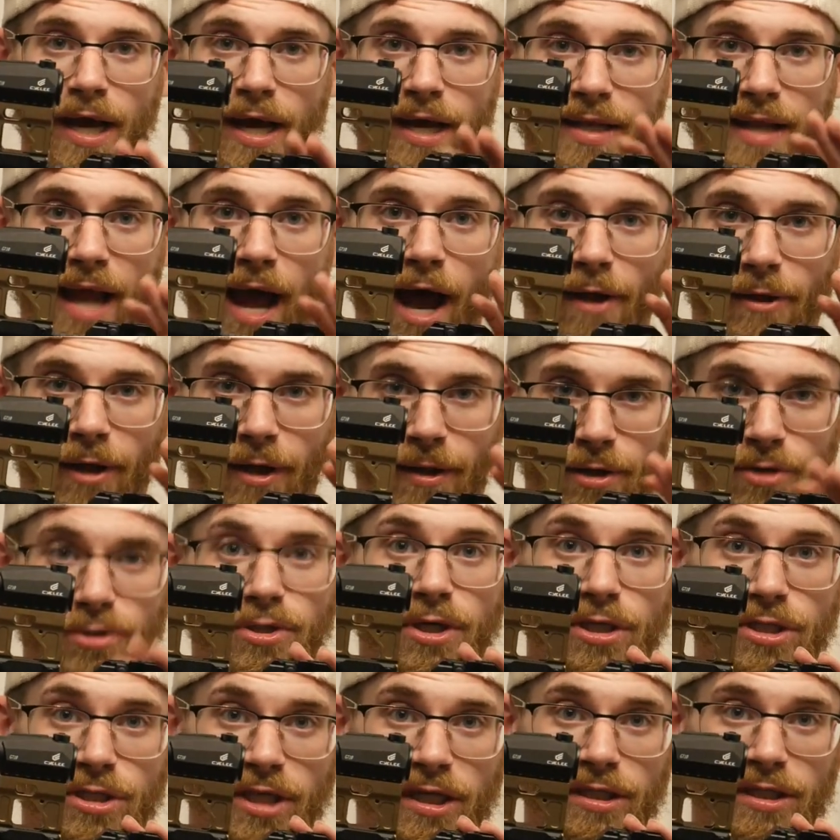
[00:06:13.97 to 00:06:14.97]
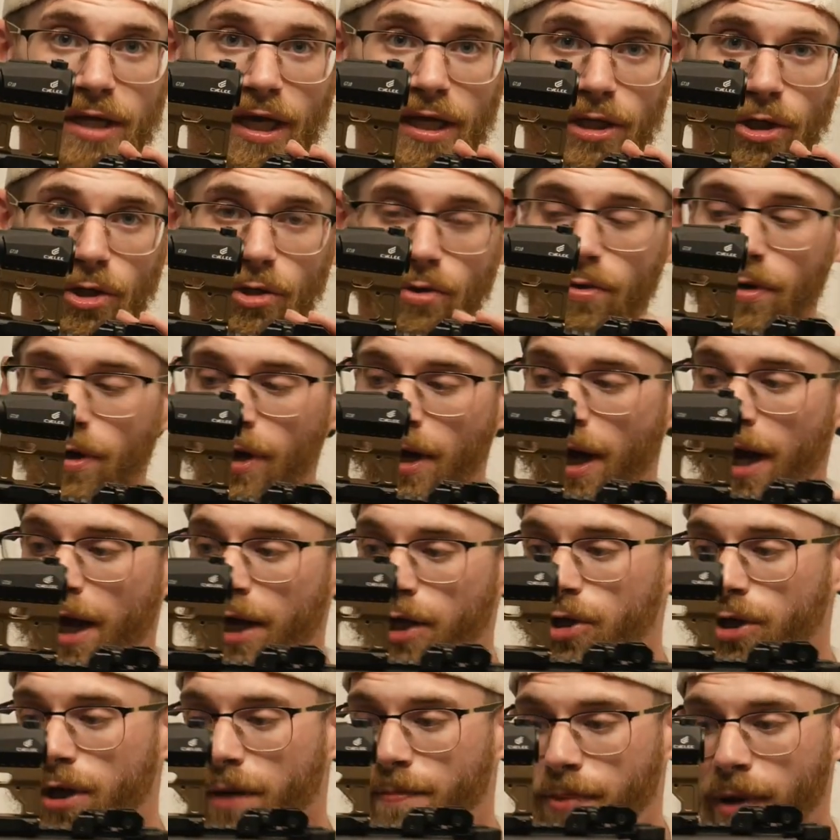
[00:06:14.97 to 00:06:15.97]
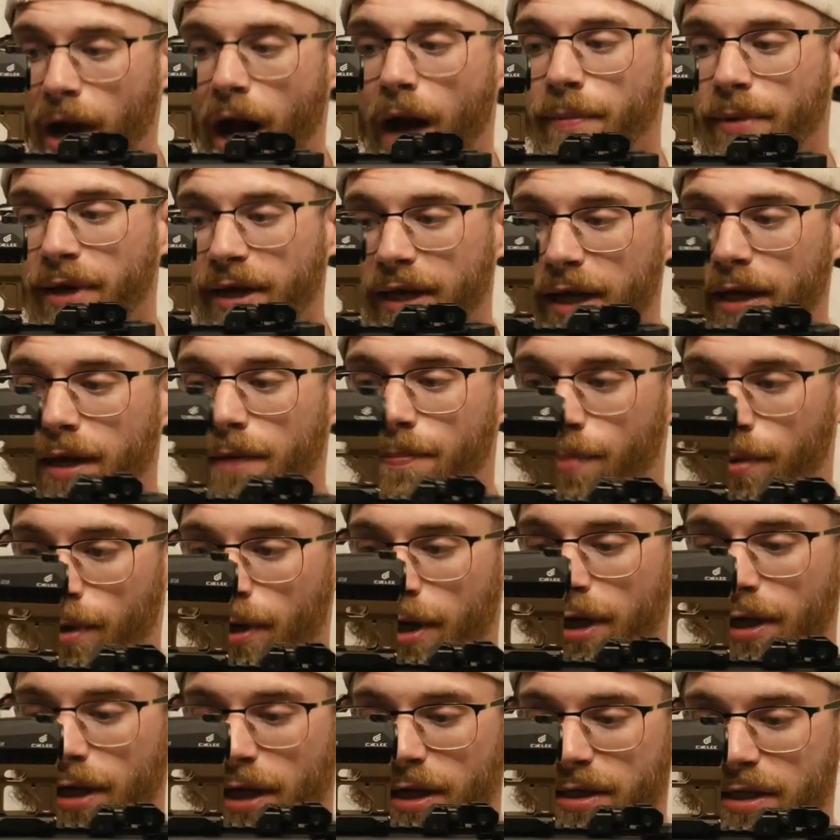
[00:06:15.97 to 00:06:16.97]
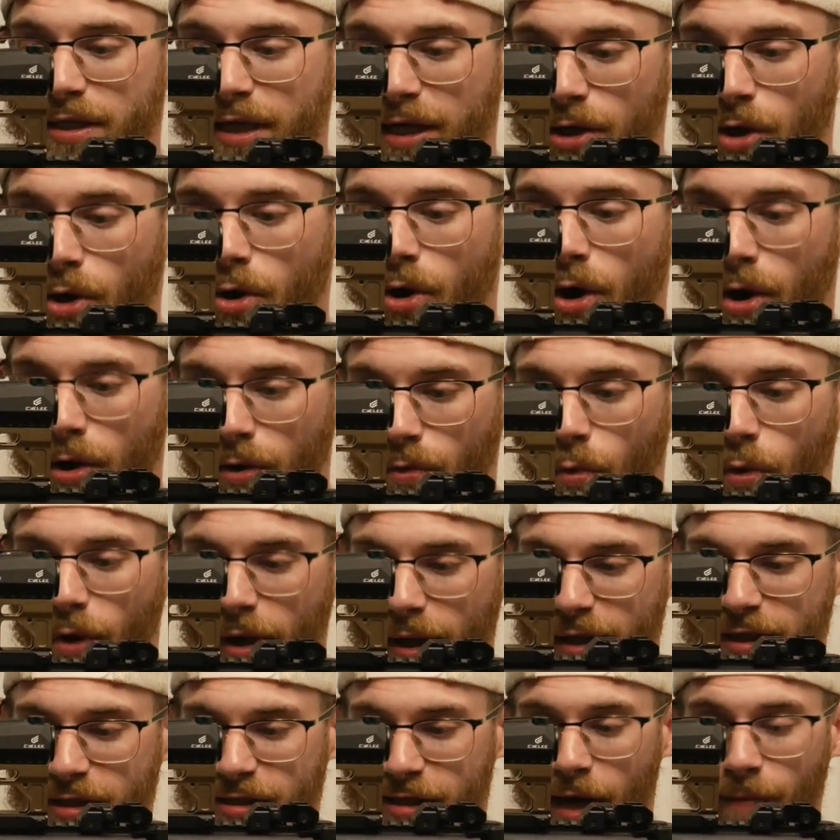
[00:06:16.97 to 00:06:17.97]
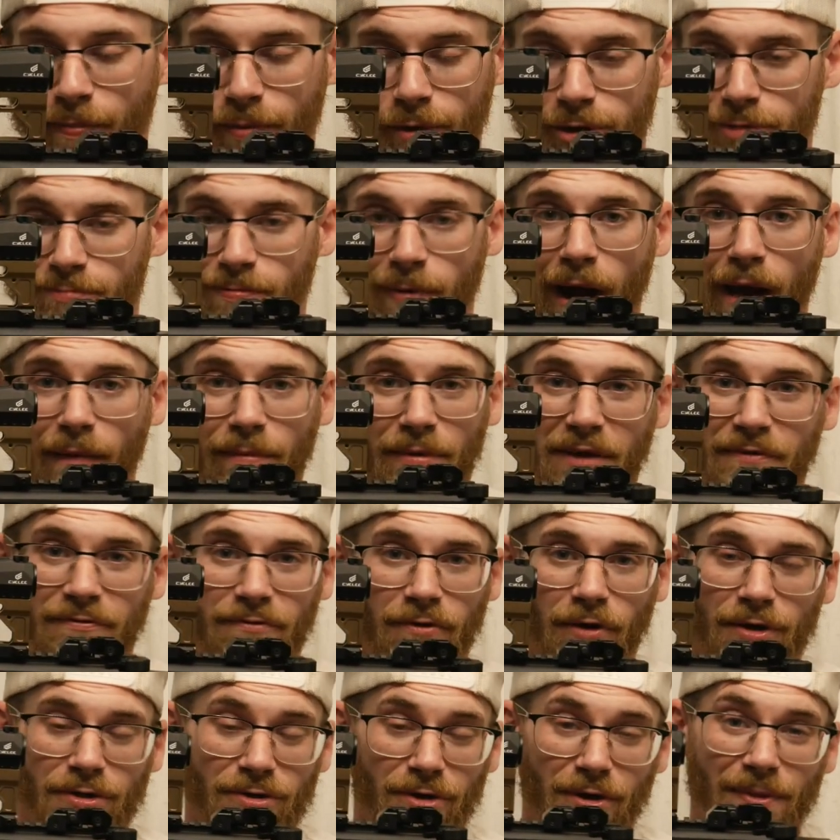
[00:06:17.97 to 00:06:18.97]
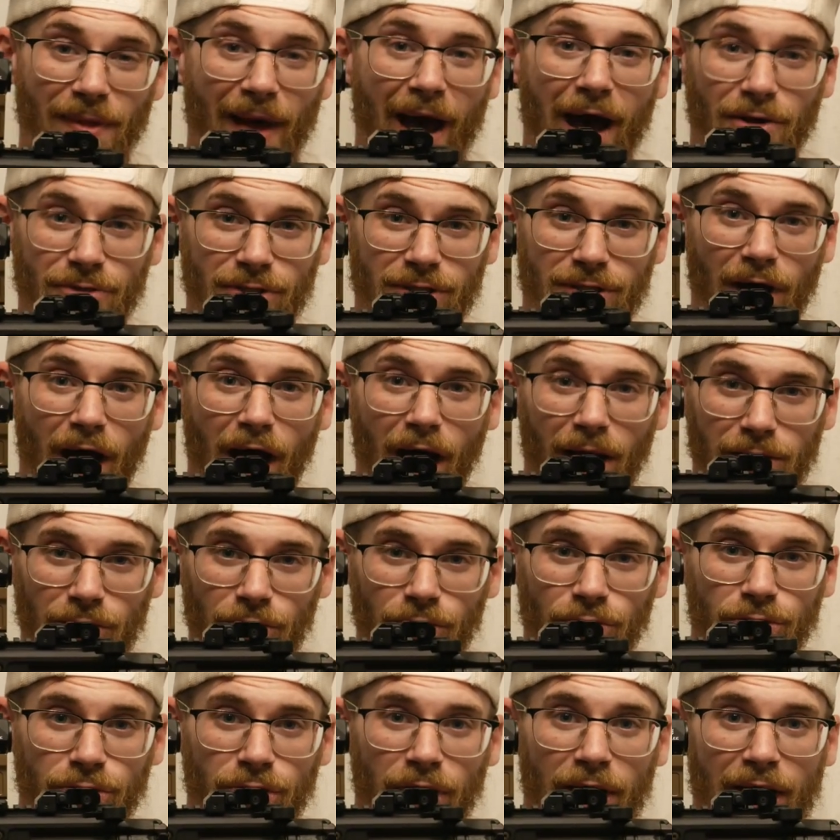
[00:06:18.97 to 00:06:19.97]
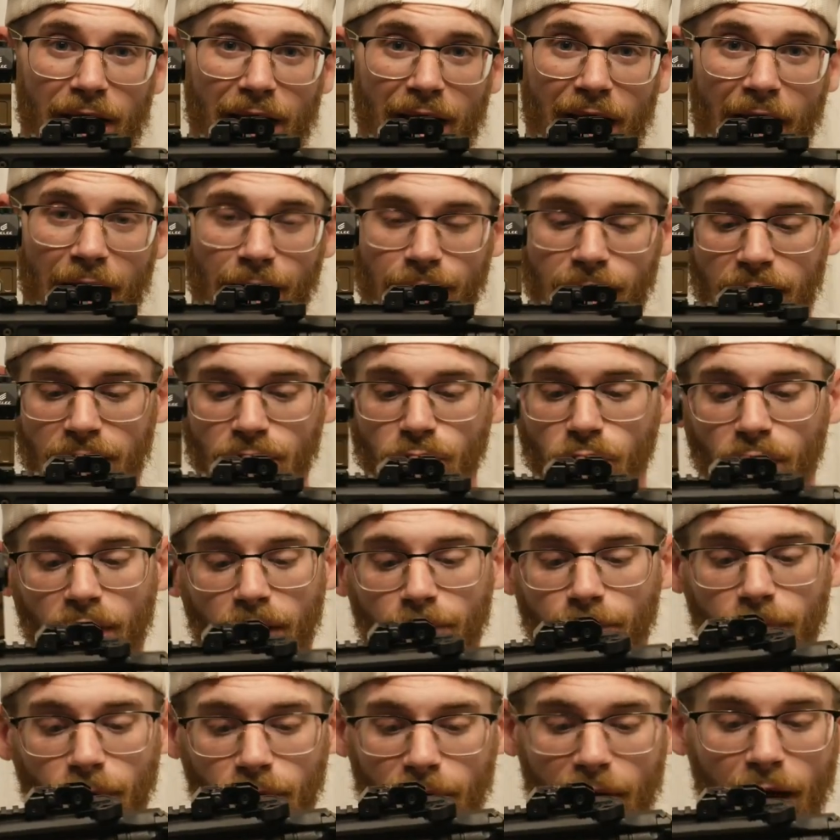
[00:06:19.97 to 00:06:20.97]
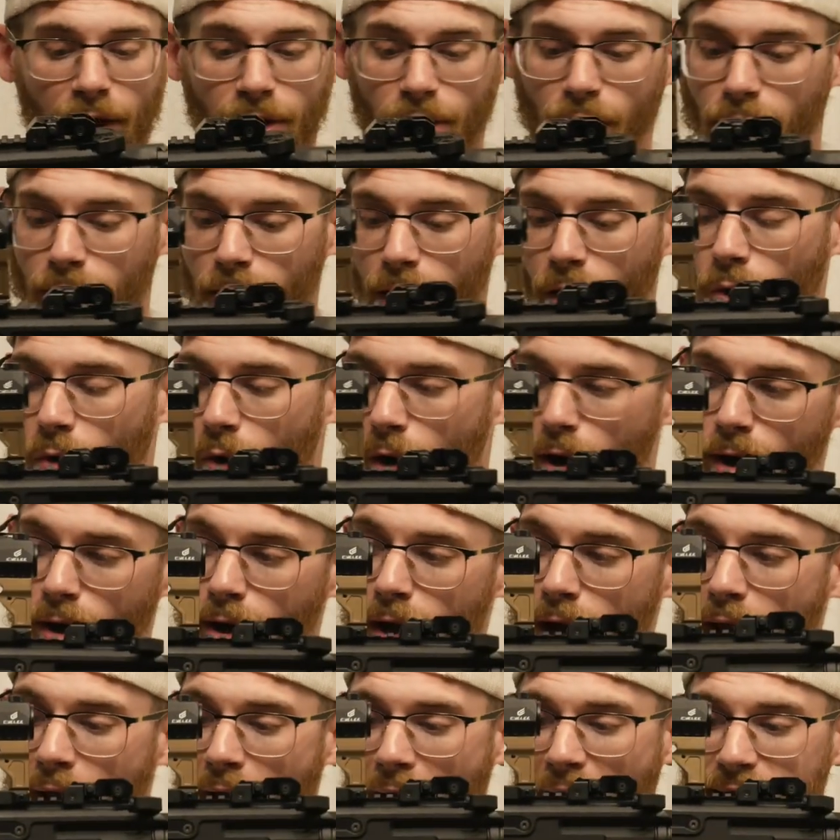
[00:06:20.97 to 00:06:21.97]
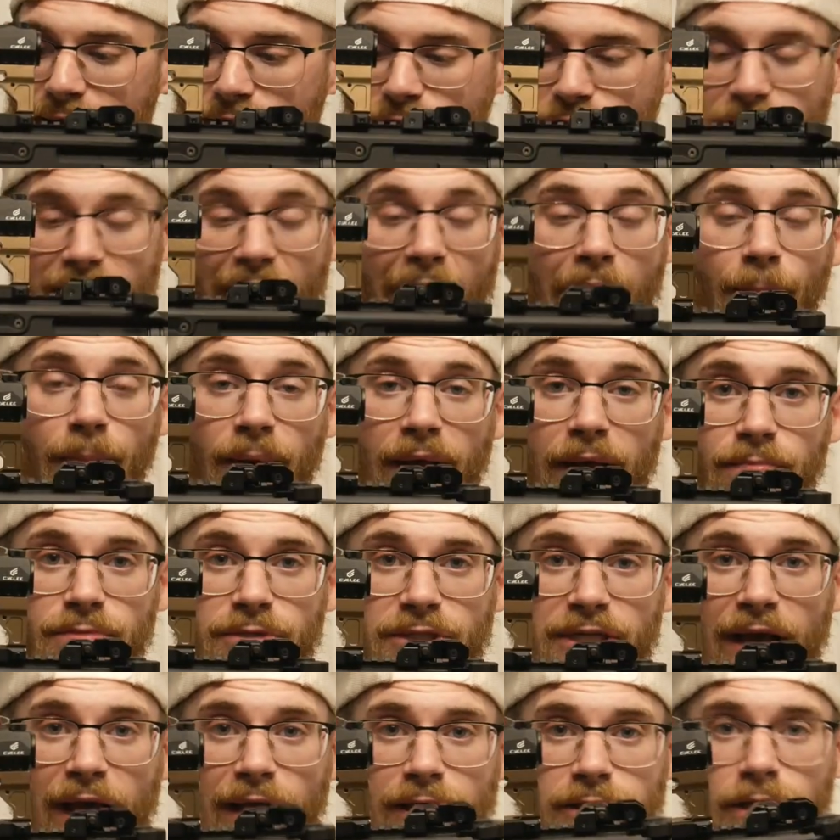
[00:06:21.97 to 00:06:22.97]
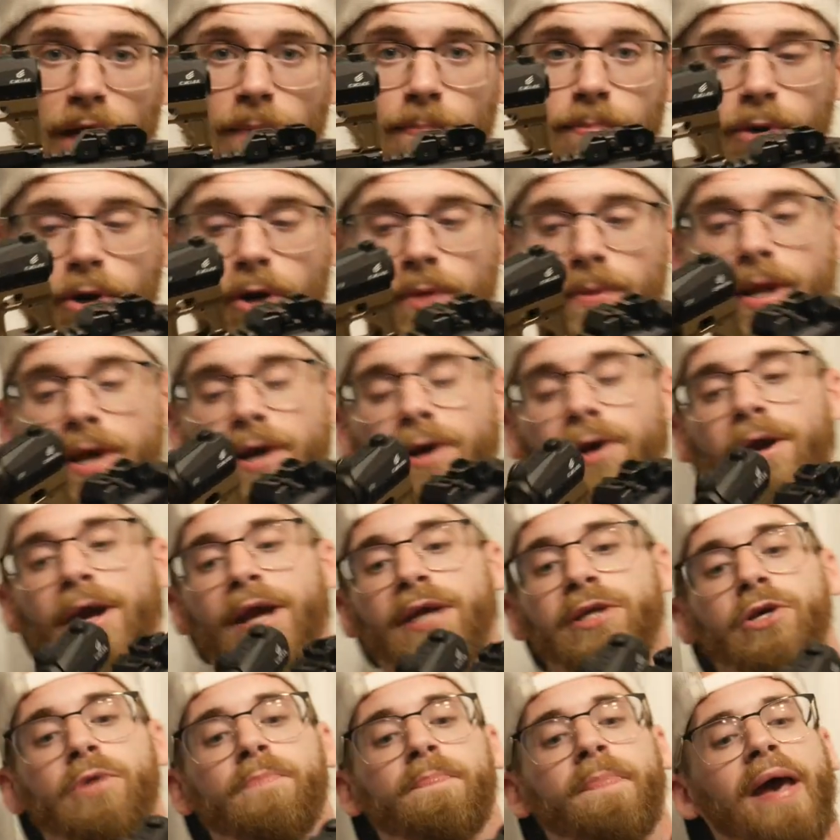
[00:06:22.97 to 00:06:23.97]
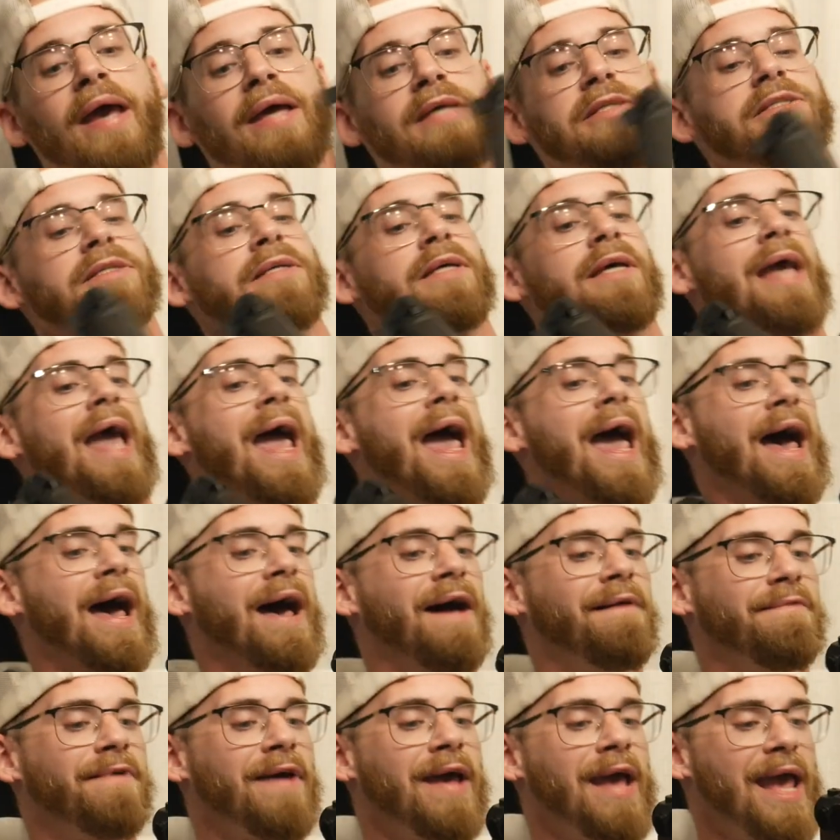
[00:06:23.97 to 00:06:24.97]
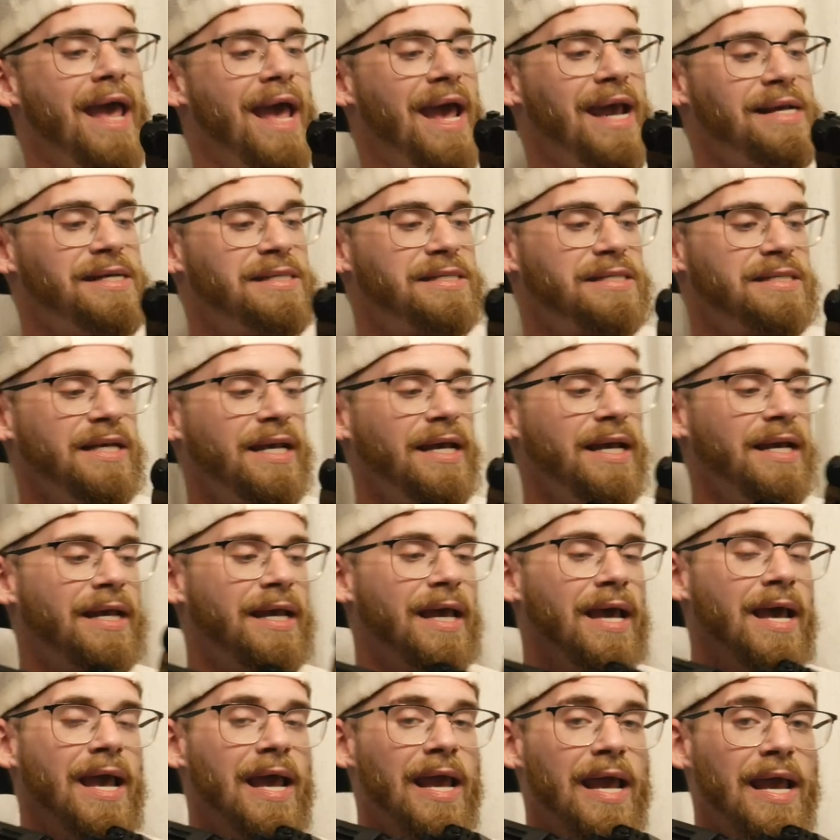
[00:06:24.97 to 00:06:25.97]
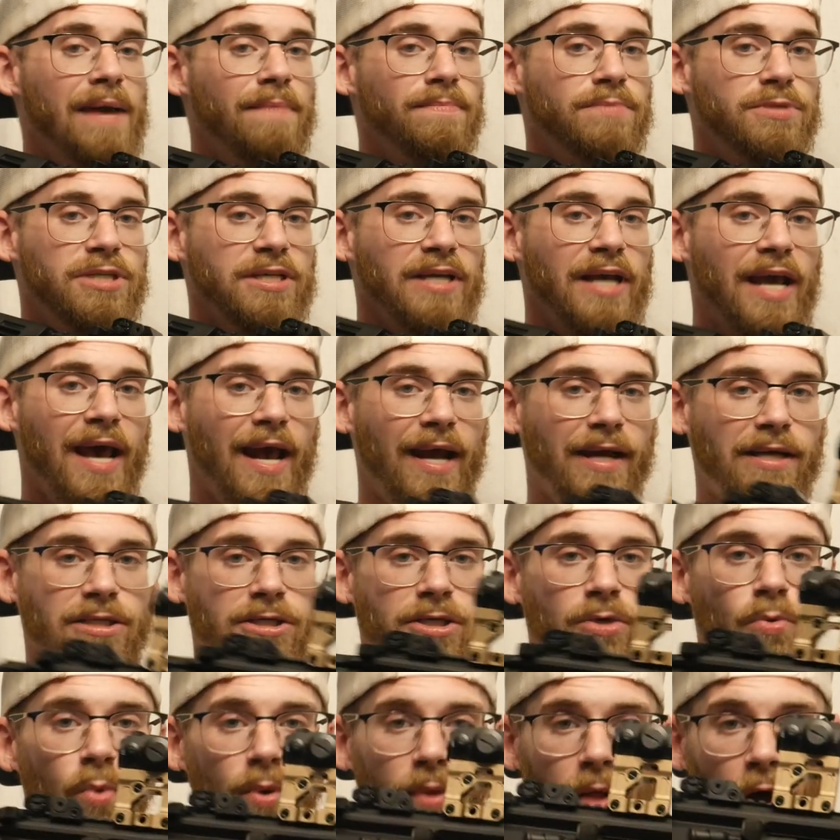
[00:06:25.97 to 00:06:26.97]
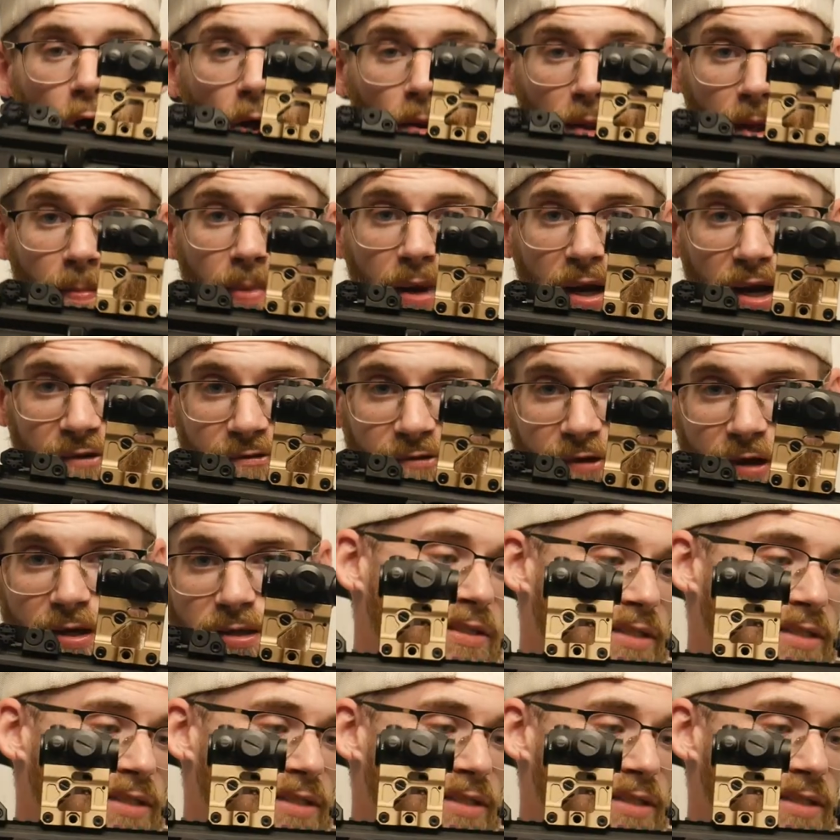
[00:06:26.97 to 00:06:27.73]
now that they're discontinued, you can probably get a pretty good deal on one of these uppers, probably for under $1,000. And then you can build out your lower and slap an MCX upper on there, and you basically have a SIG MCX with all the benefits.